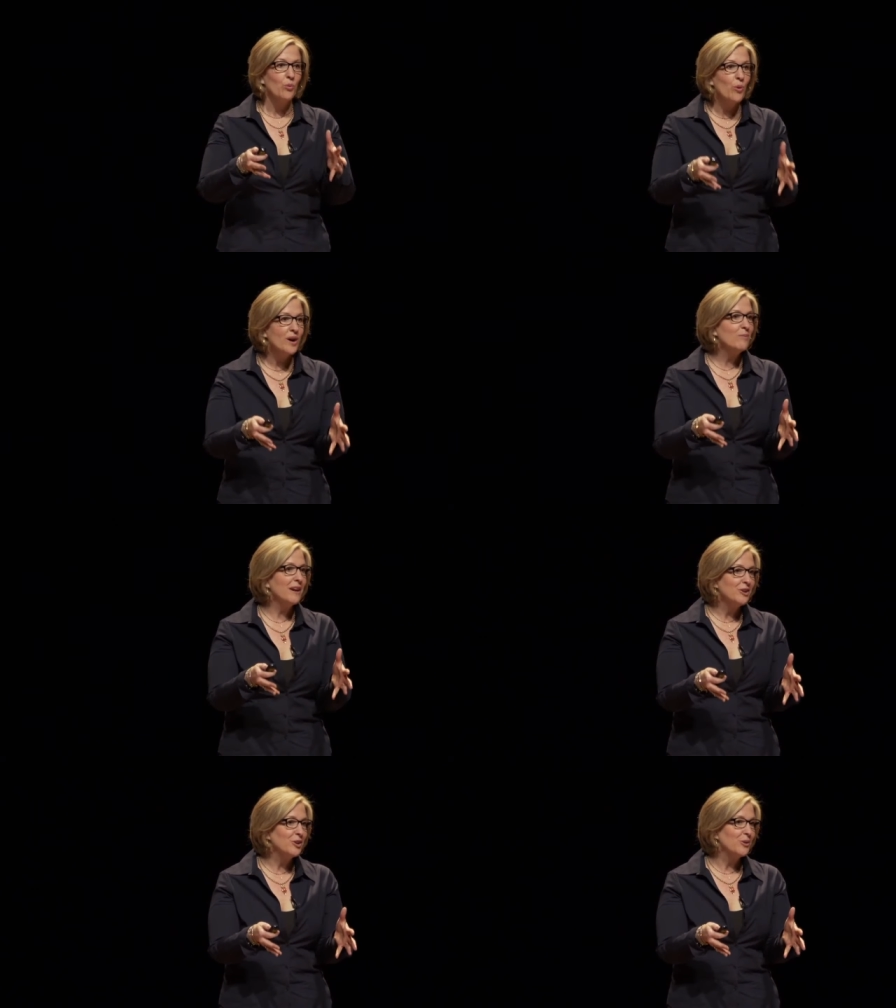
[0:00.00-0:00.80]
What am
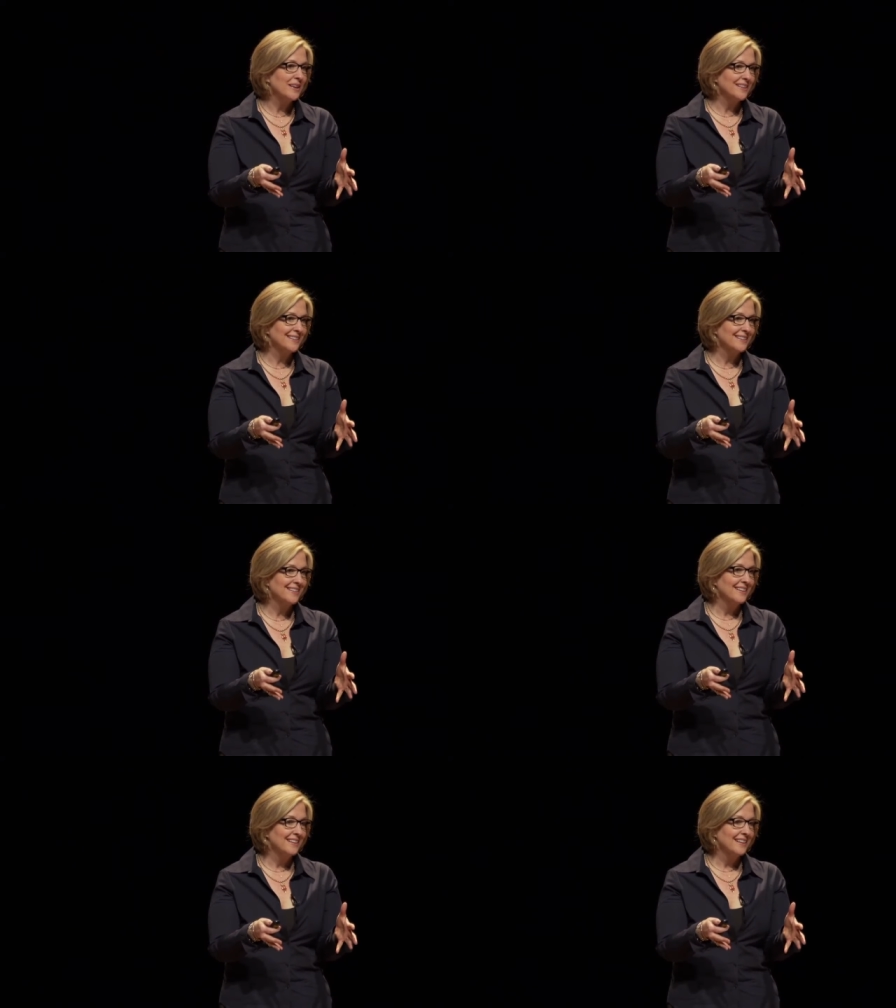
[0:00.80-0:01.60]
I doing
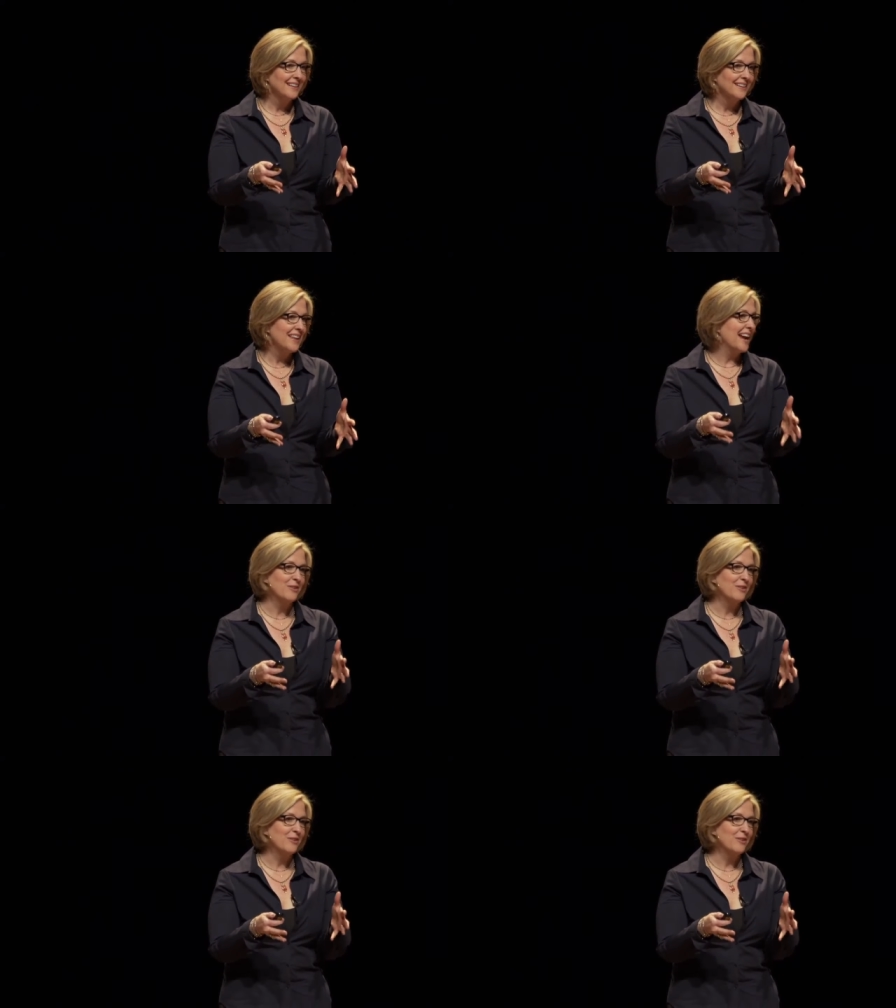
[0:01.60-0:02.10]
that